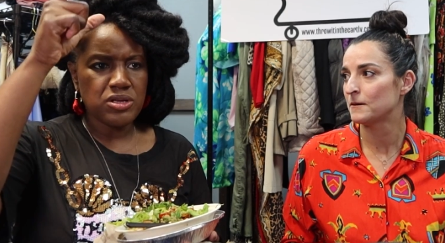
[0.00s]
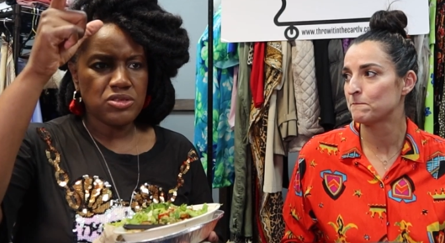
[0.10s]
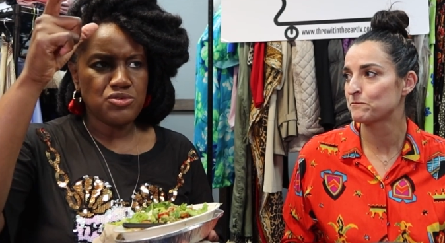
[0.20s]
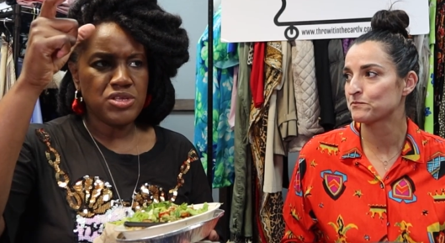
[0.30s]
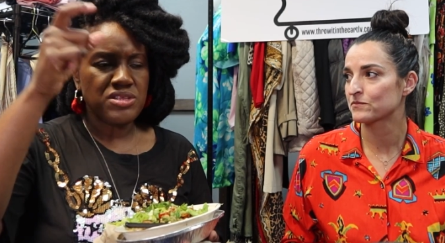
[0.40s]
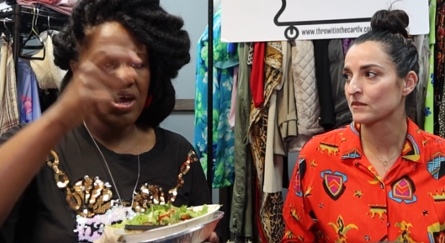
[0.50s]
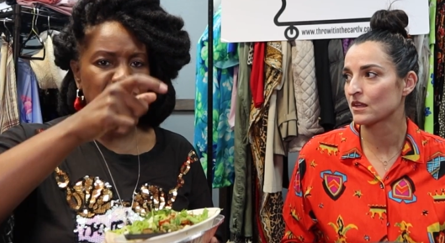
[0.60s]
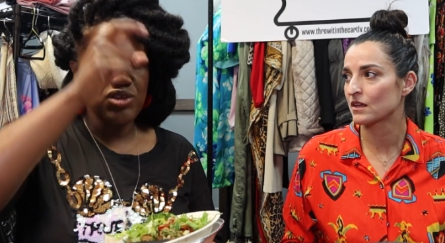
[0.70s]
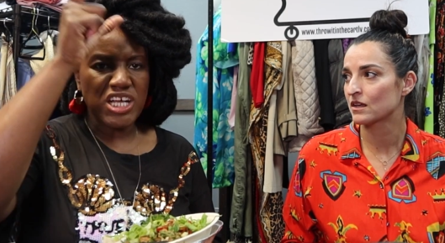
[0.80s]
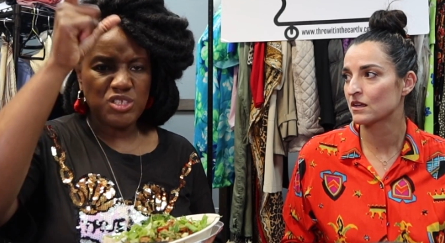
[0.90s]
Speaker 1: they're, you need to
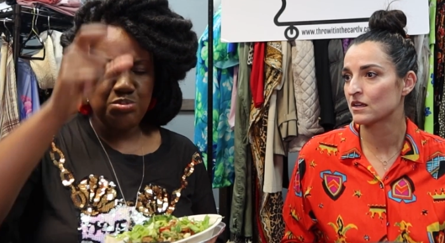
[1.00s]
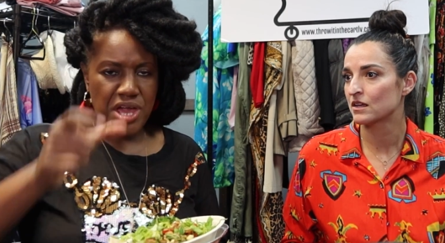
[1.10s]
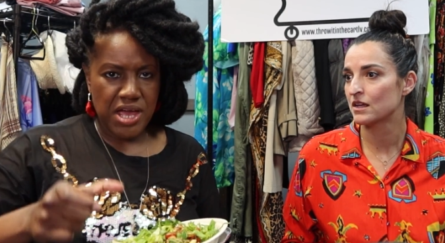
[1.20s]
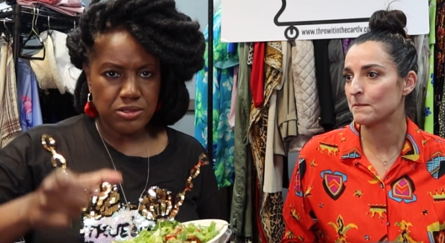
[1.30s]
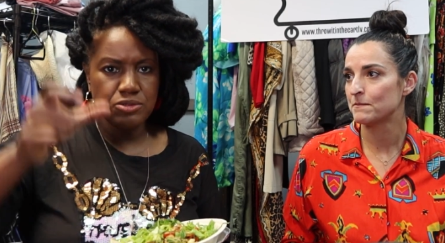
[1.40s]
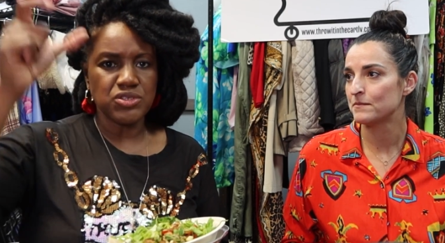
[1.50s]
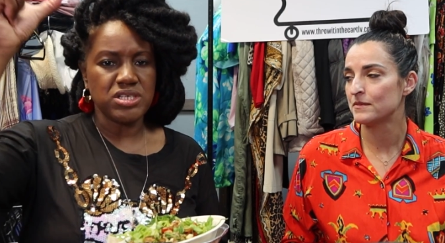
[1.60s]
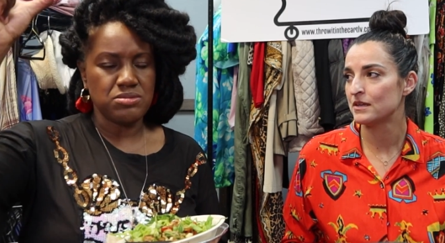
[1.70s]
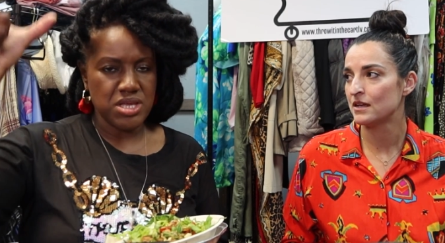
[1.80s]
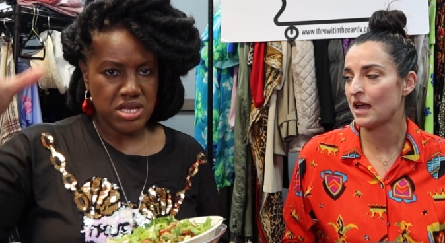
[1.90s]
have nice panels
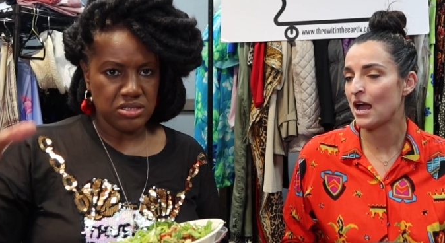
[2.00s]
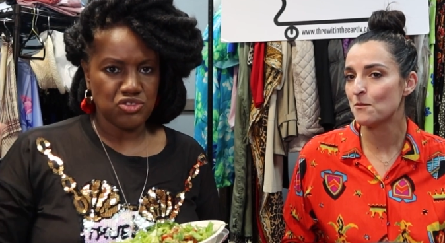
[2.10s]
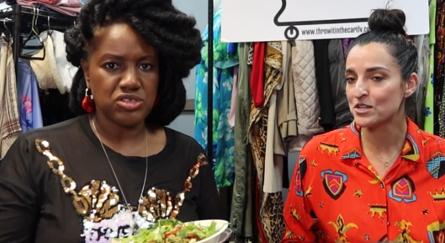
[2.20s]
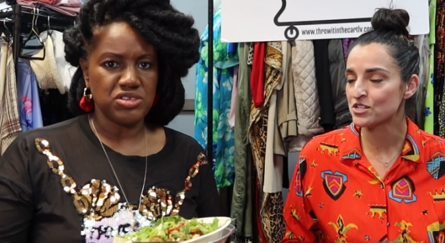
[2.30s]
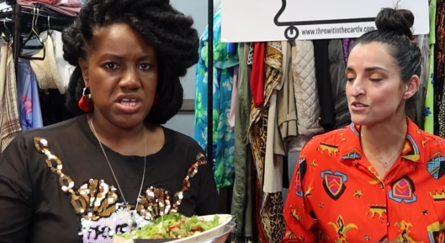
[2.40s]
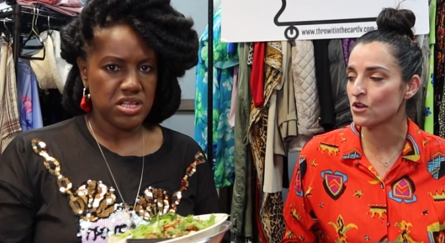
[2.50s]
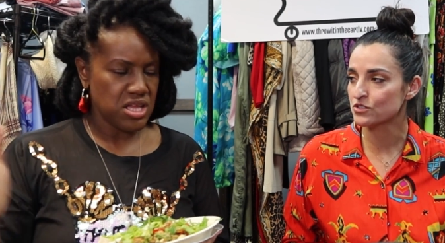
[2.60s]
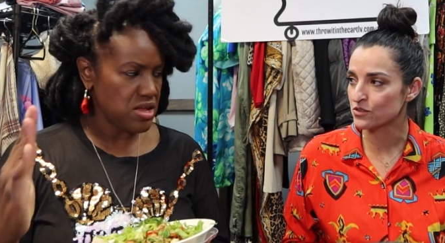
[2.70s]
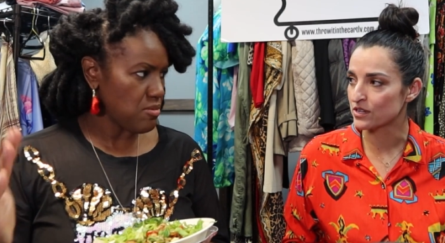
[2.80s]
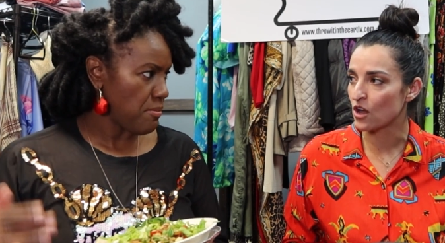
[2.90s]
and things
Speaker 2: to take it
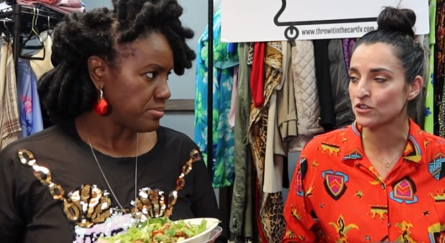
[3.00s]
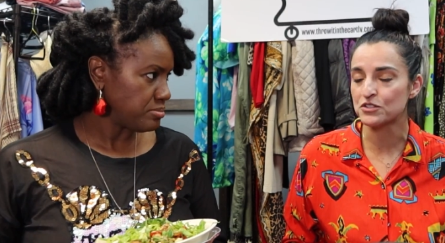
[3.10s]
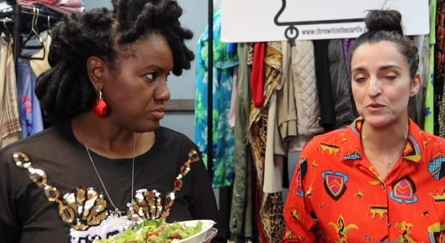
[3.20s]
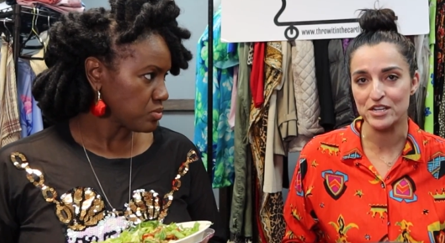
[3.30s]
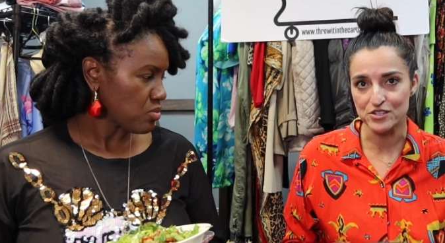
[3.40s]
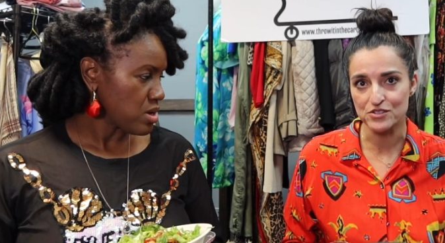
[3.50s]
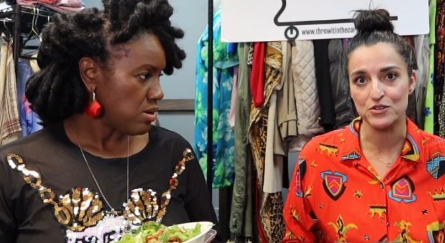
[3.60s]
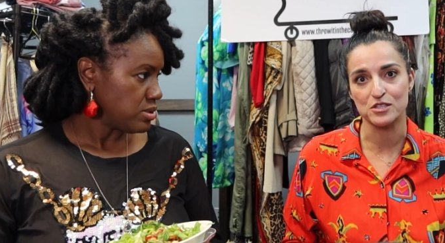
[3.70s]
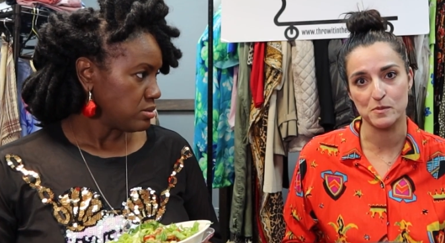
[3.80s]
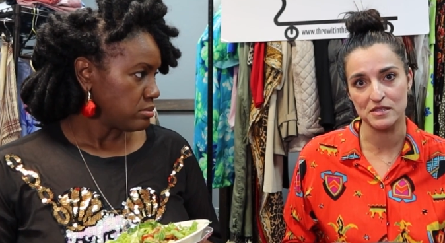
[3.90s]
in. Alterations
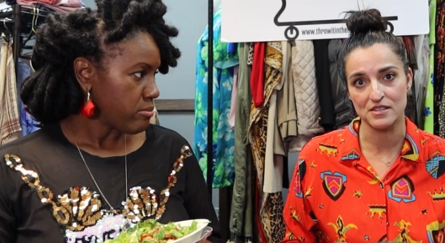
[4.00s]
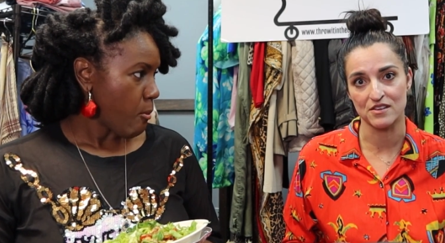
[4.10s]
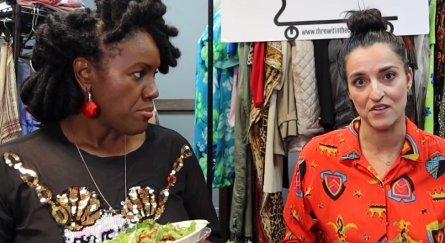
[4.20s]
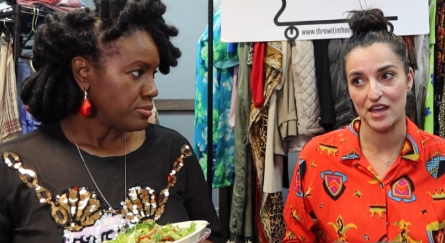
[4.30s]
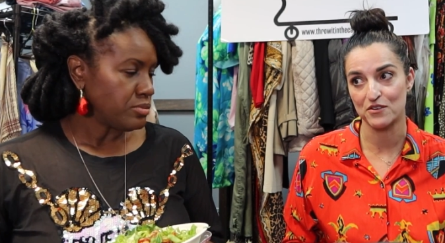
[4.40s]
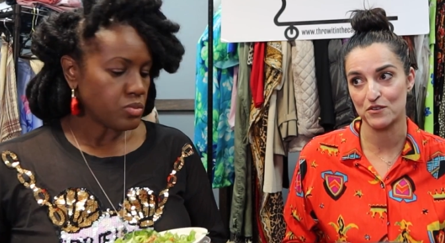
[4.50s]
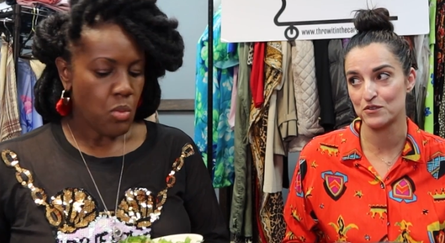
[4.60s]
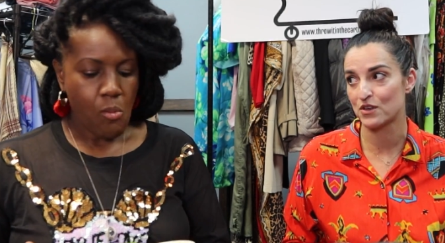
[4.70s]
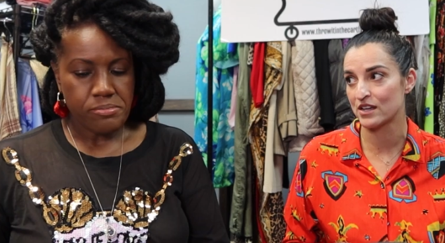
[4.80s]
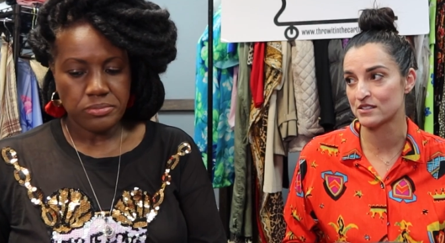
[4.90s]
are expensive. I don't know
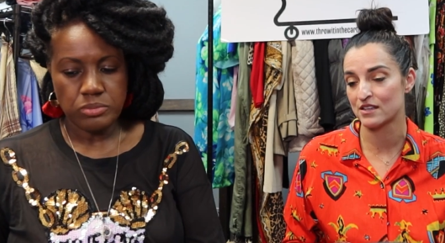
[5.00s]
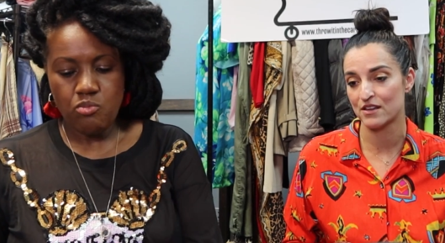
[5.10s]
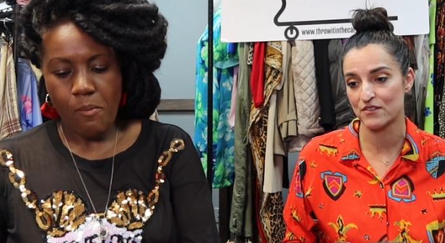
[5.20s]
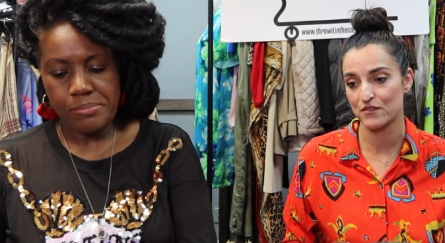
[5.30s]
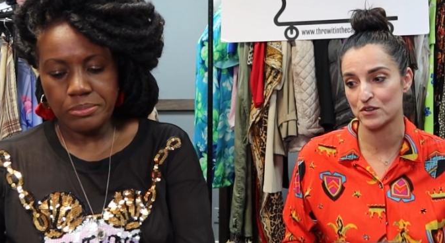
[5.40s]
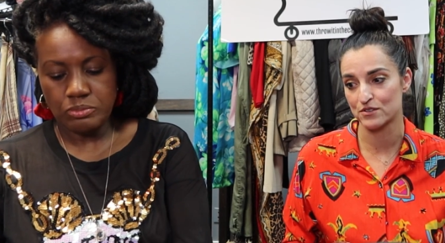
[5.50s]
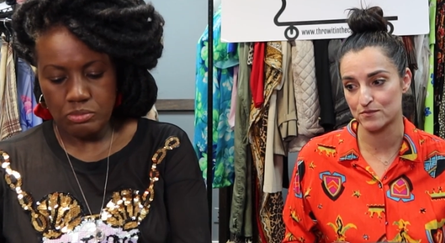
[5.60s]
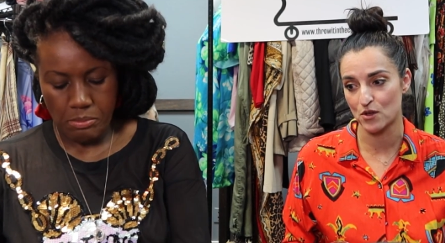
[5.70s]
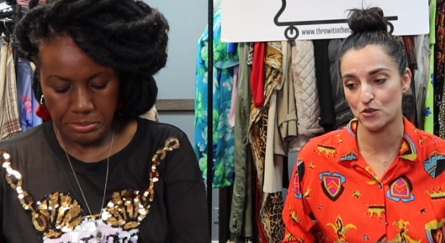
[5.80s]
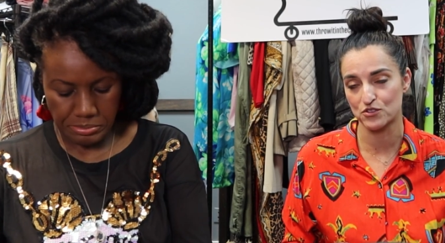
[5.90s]
if you guys have ever
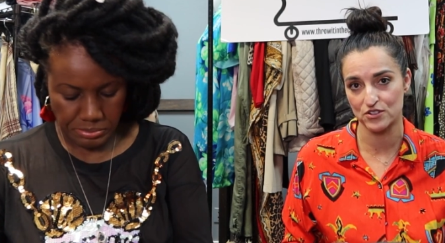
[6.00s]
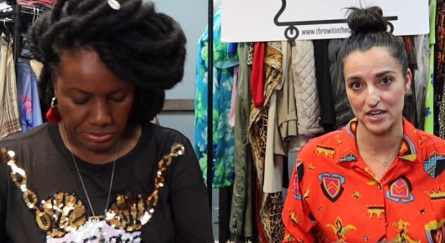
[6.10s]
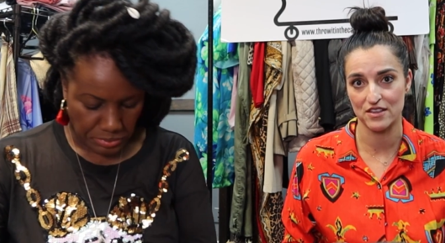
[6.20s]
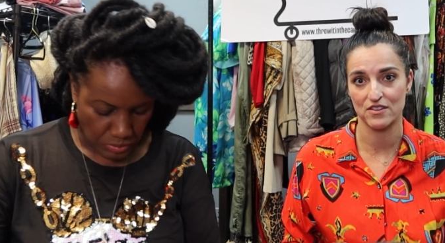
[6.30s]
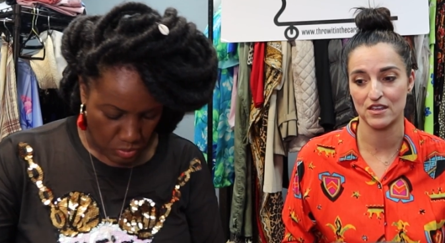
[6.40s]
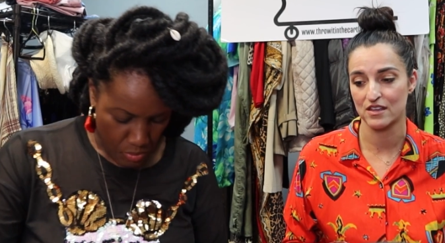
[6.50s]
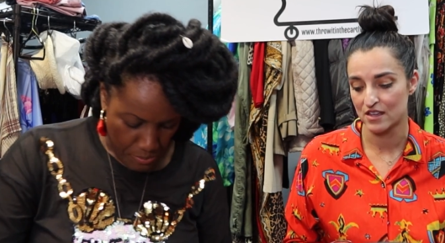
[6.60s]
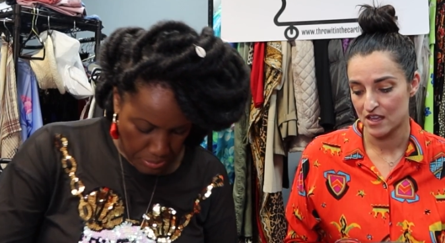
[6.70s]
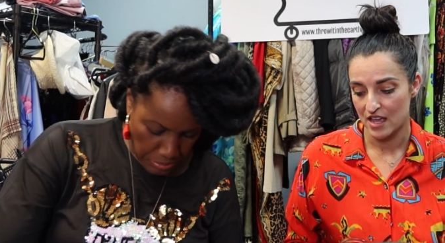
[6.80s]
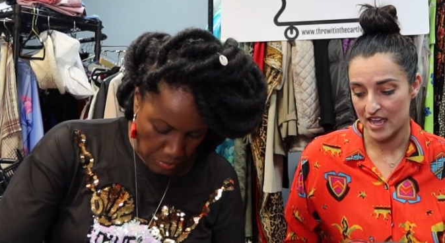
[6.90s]
altered anything.
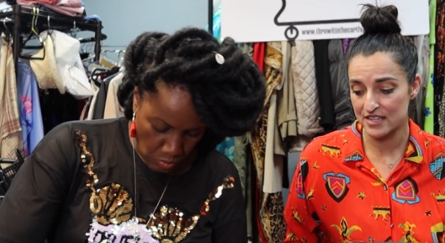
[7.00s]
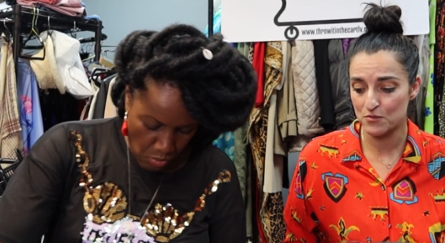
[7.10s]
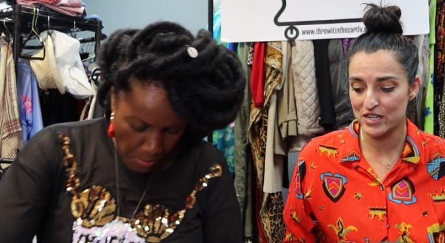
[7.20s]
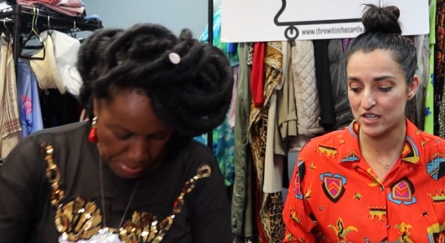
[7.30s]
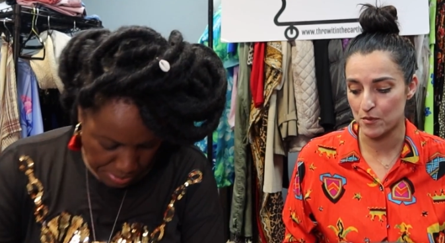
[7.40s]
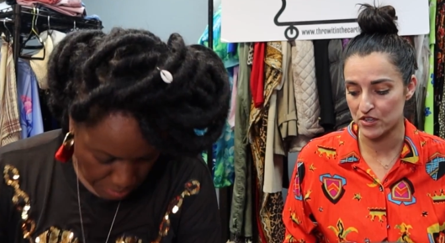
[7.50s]
And Edwina could